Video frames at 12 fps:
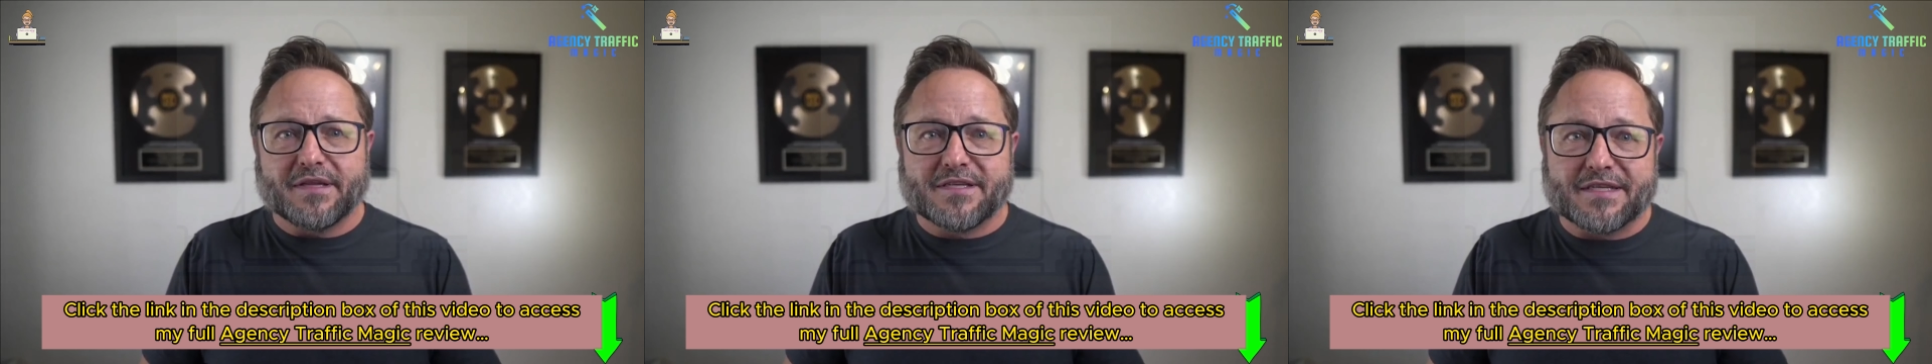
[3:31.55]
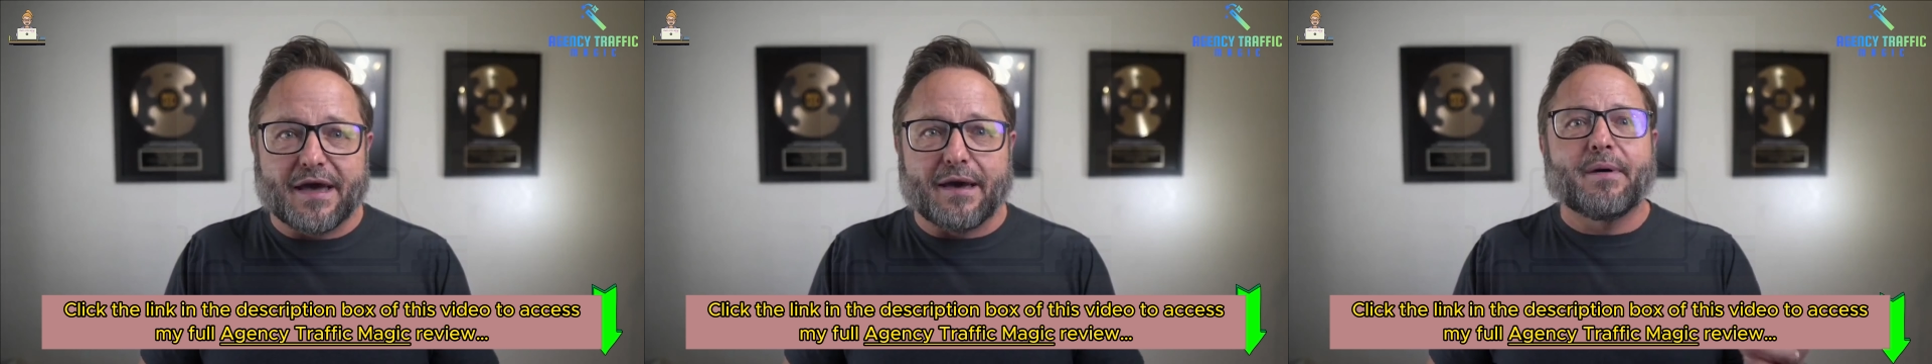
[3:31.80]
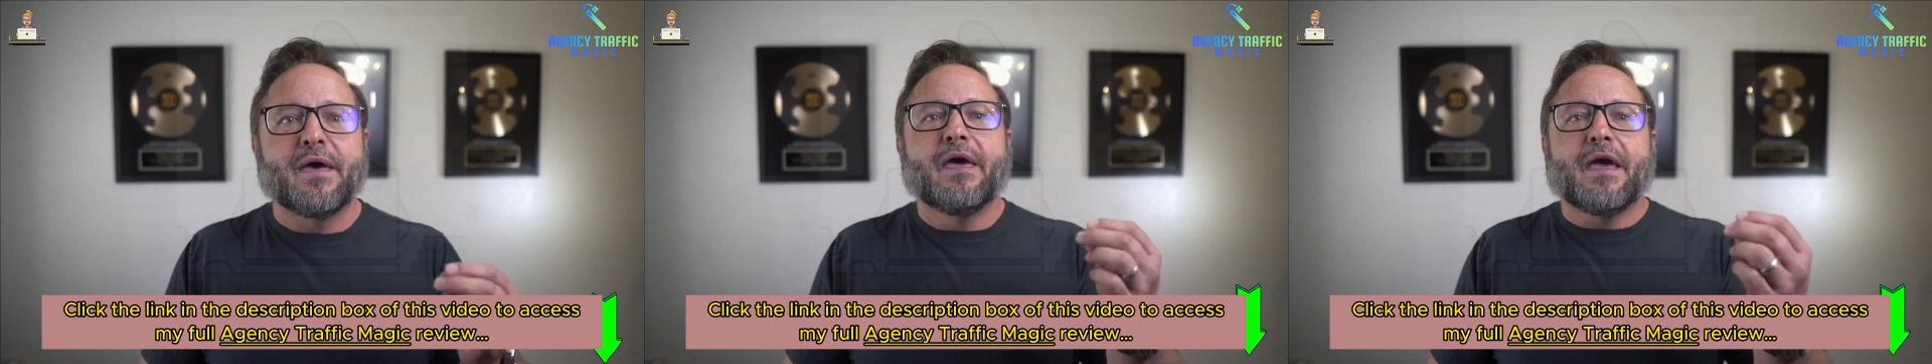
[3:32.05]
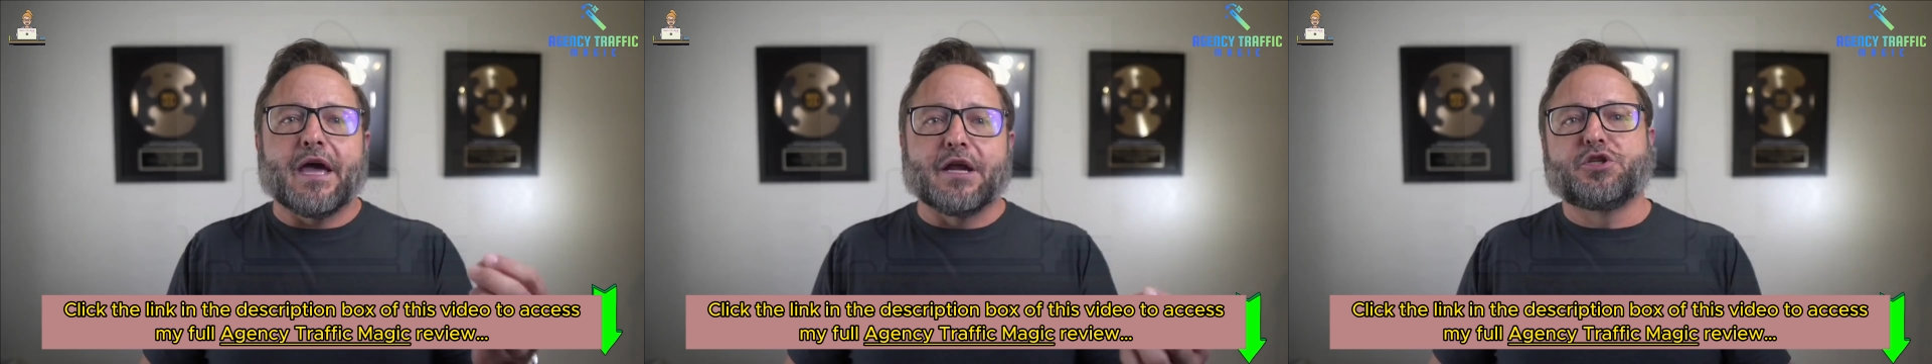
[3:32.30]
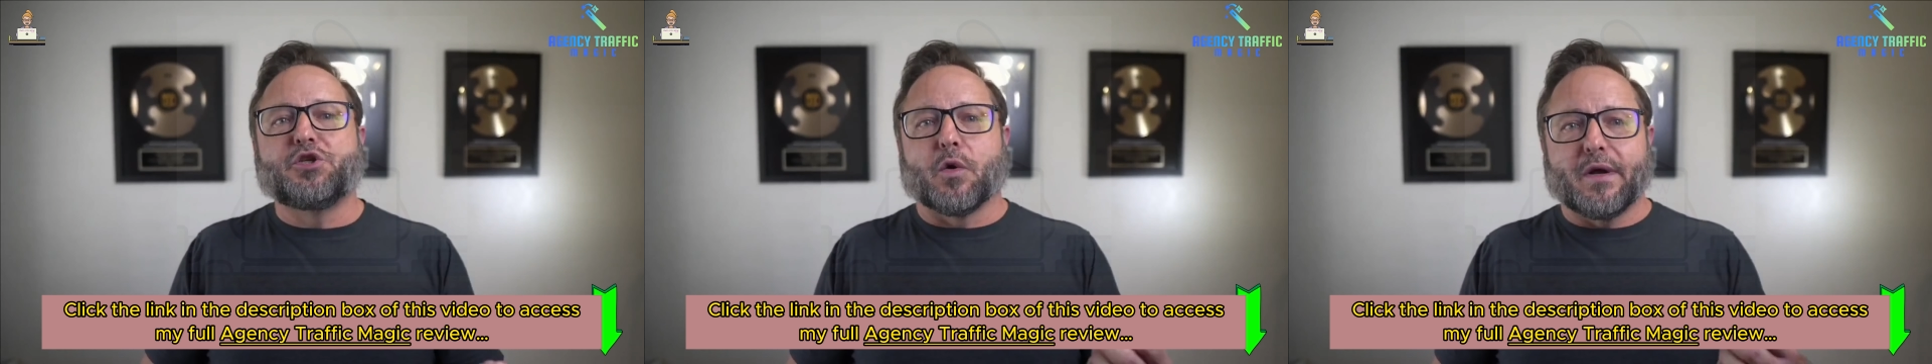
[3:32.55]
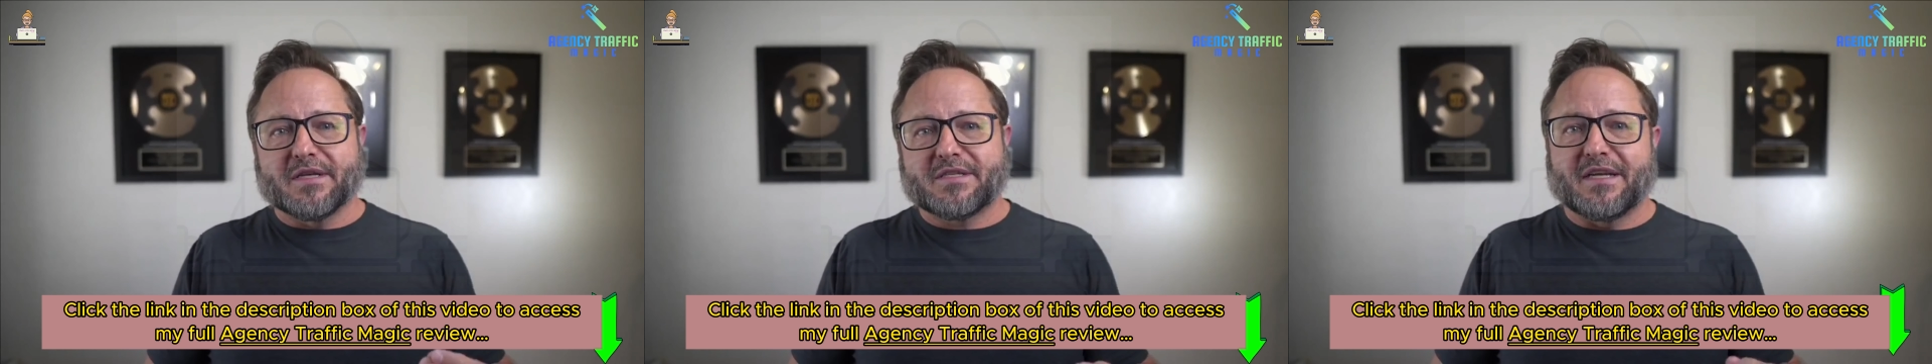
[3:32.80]
step and
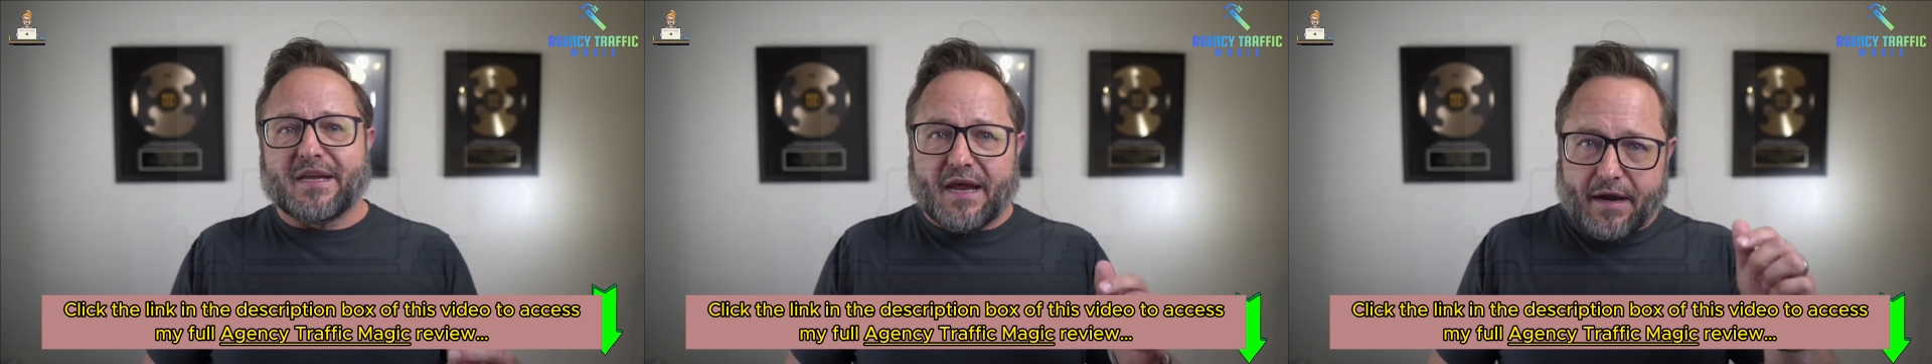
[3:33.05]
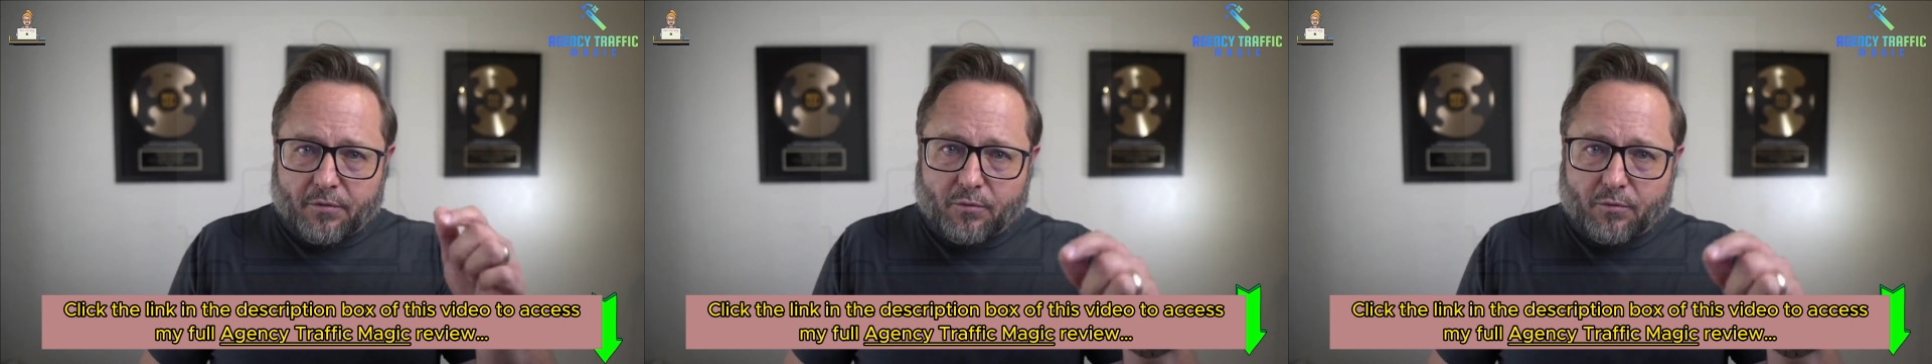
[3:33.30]
join us today,